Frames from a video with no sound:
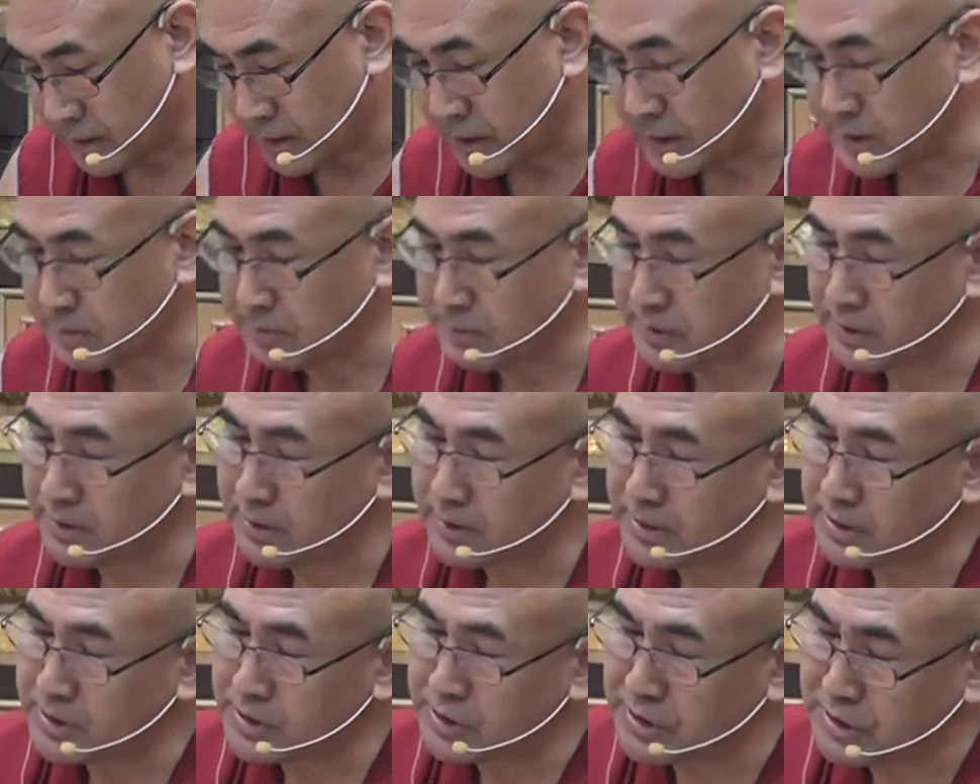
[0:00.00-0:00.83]
That
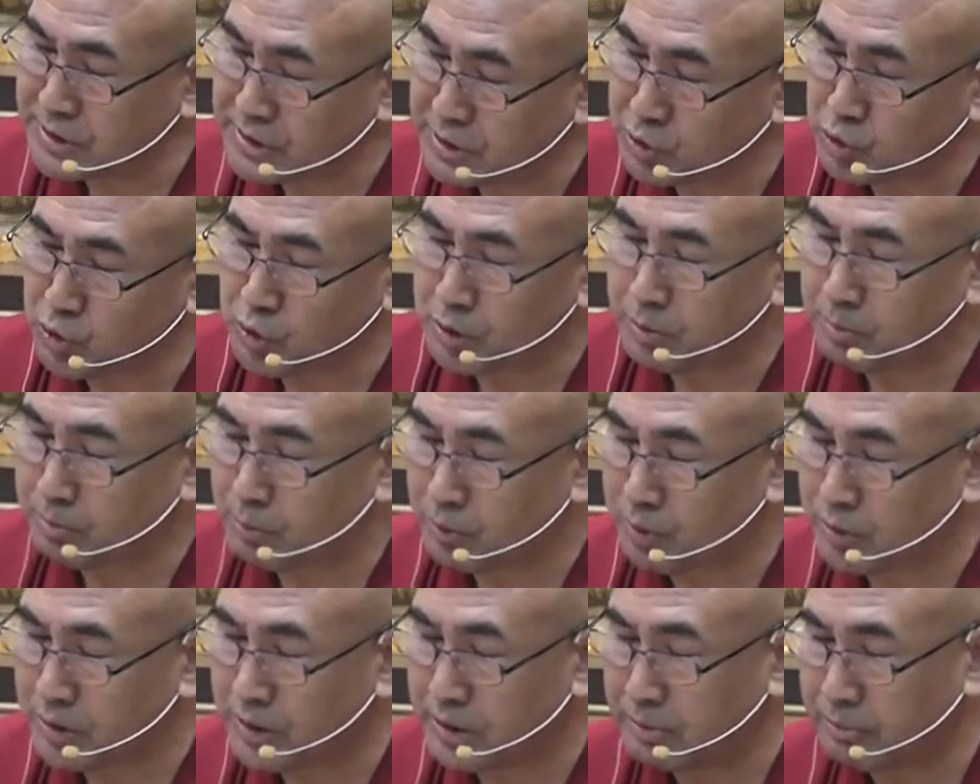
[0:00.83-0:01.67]
means this teaching is so
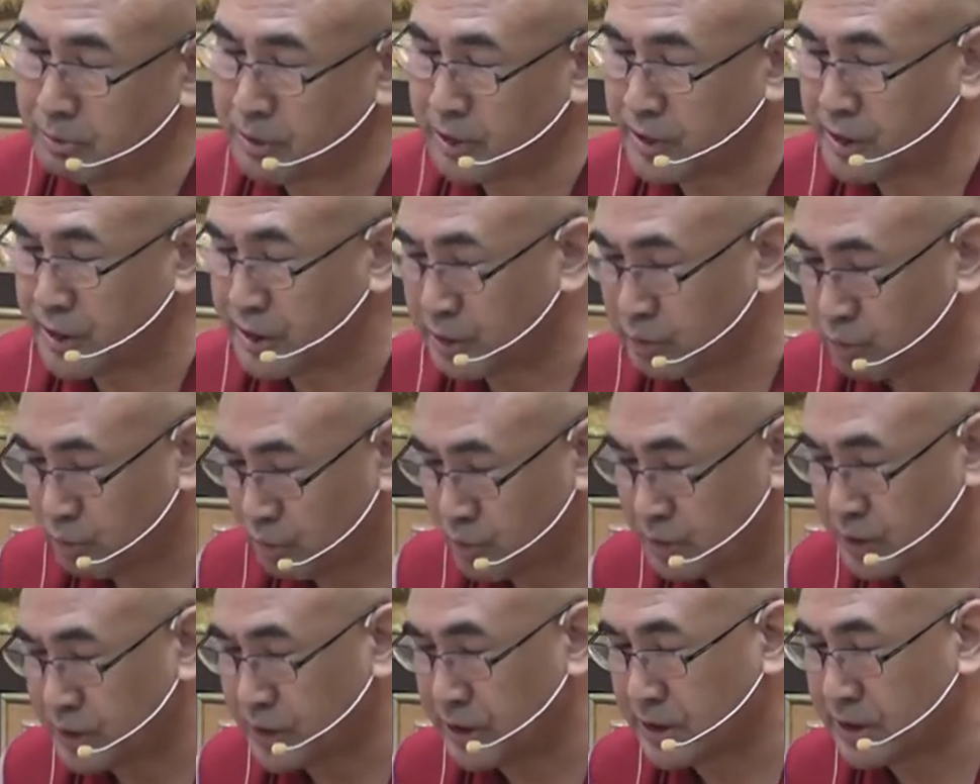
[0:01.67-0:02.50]
important, but it
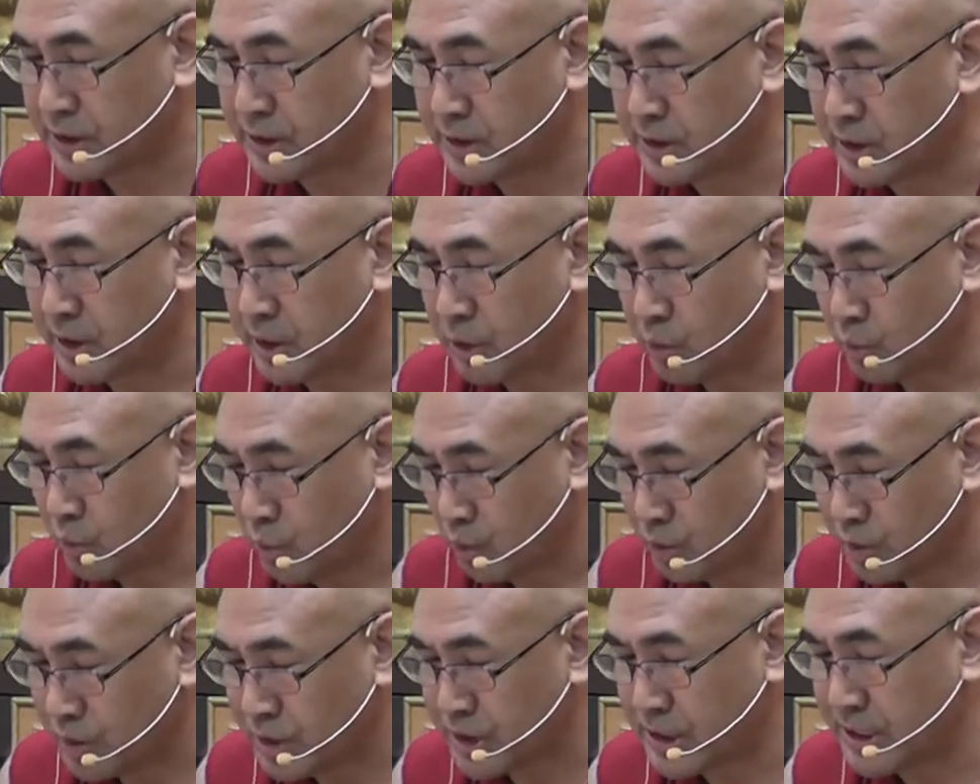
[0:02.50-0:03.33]
consists,
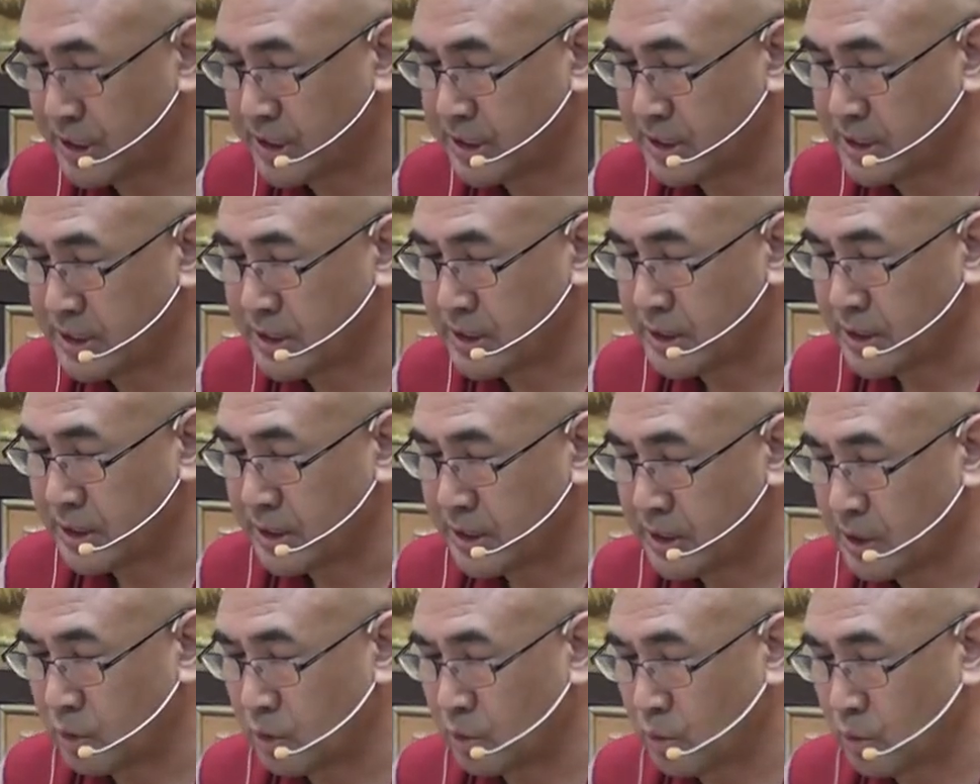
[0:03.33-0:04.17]
content,
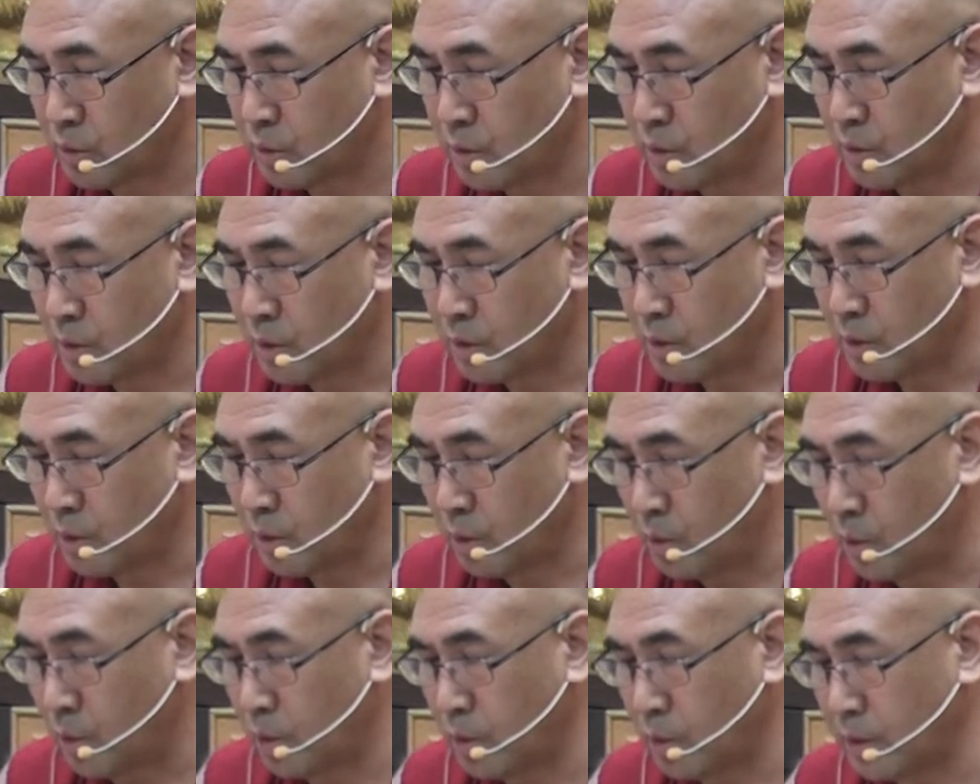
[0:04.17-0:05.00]
you know,
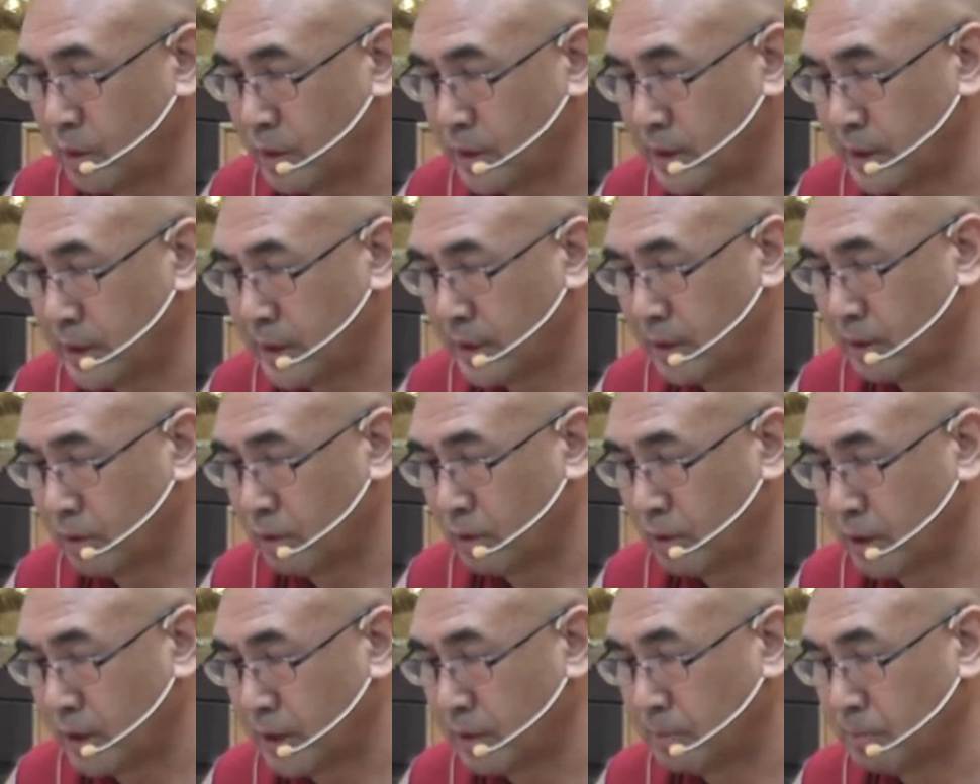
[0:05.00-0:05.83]
all the, you
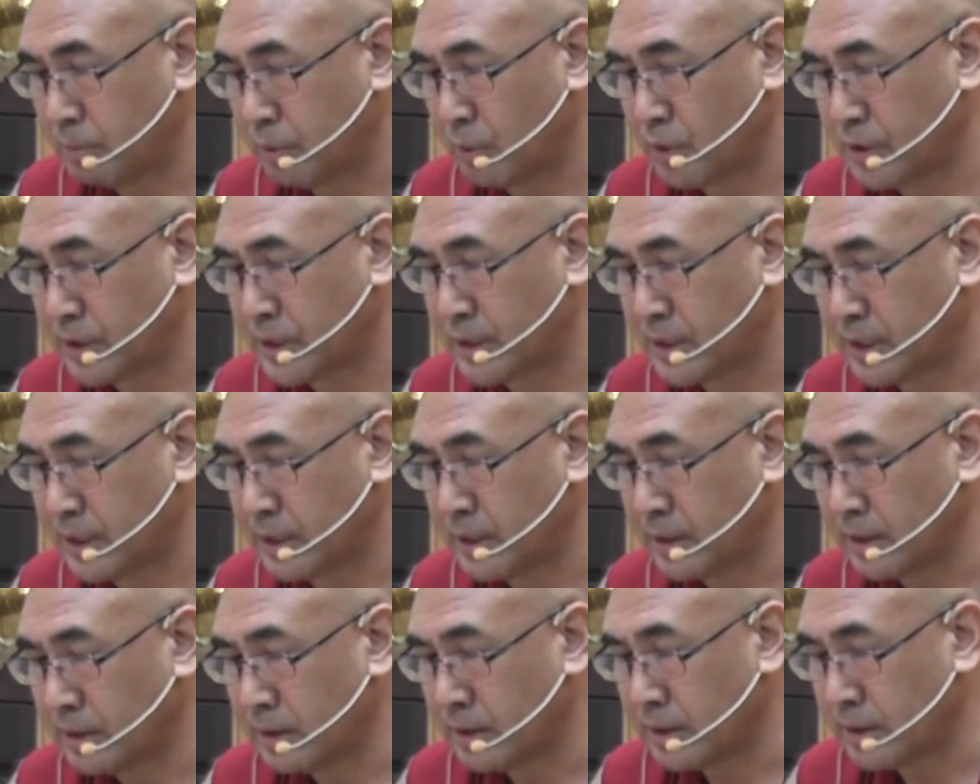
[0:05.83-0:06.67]
know,
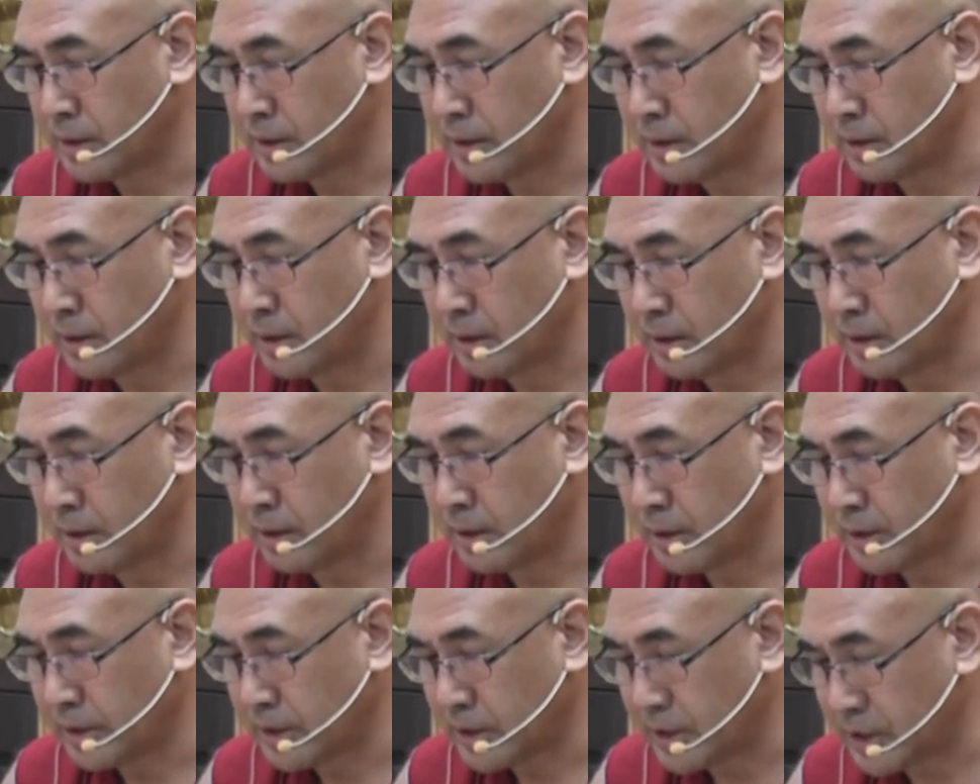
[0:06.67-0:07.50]
important
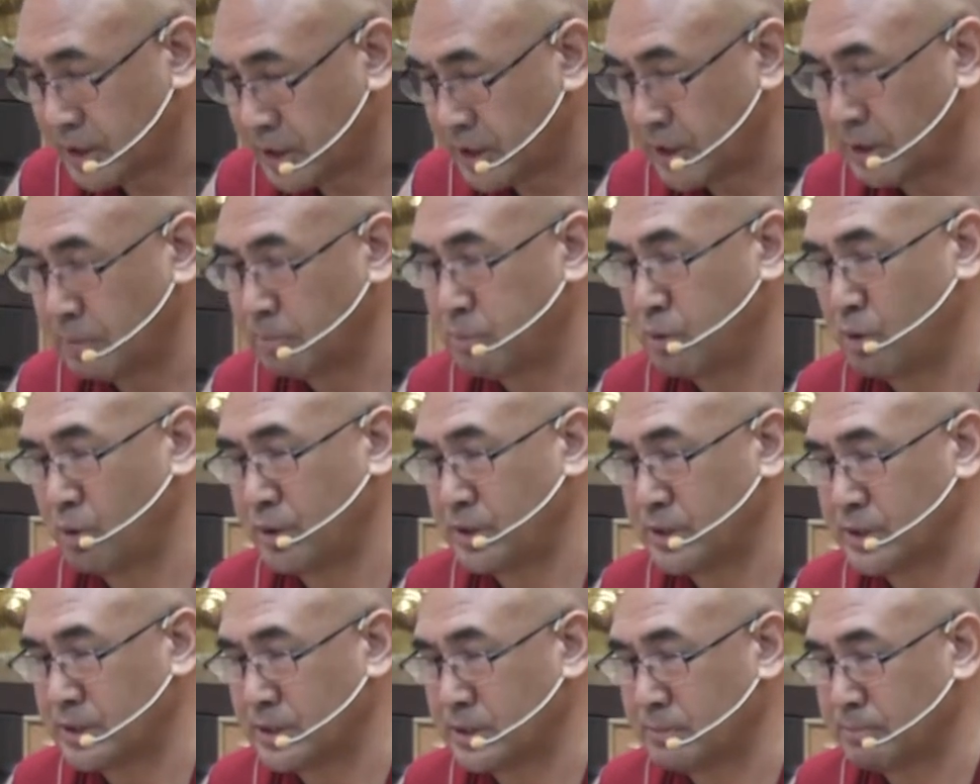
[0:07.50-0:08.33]
key
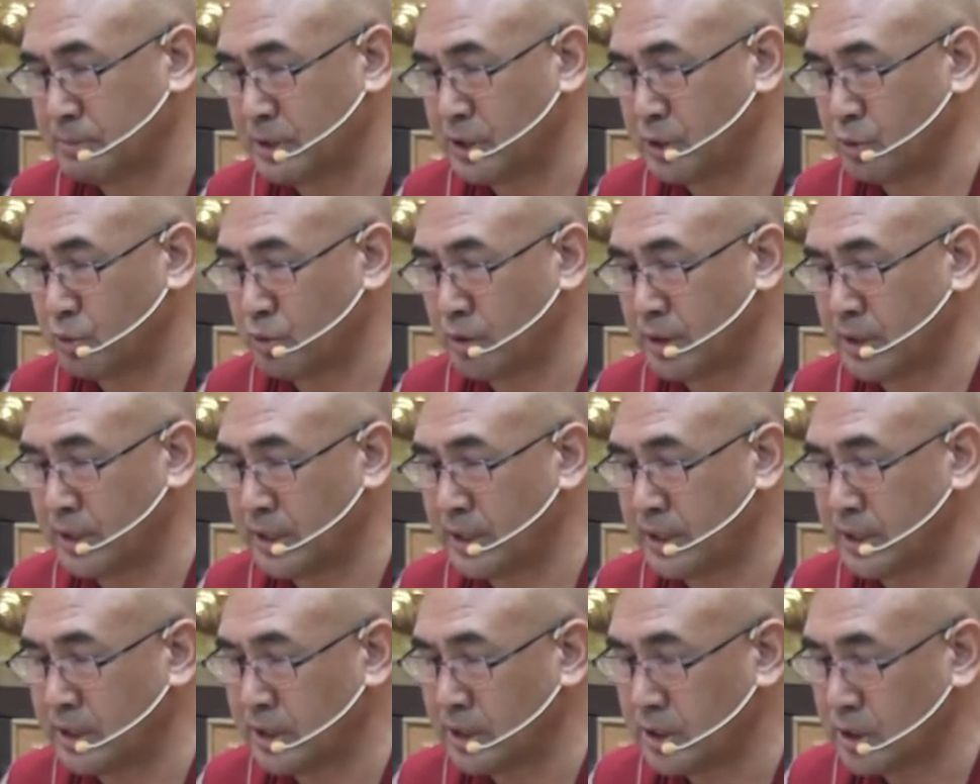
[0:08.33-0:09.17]
points,
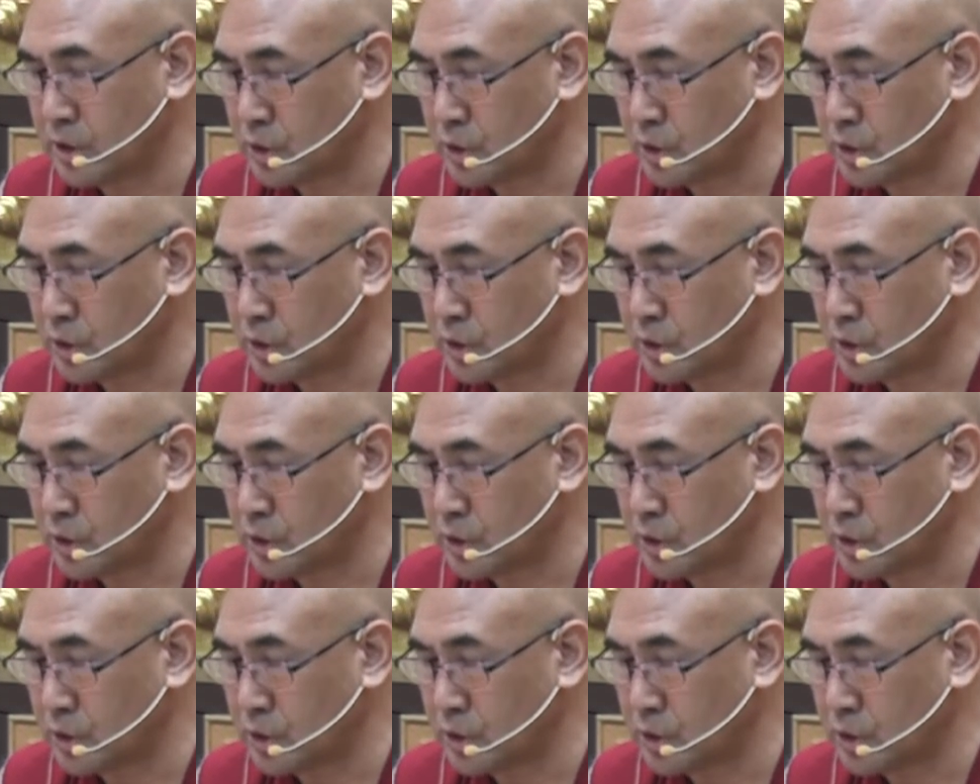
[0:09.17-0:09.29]
particularly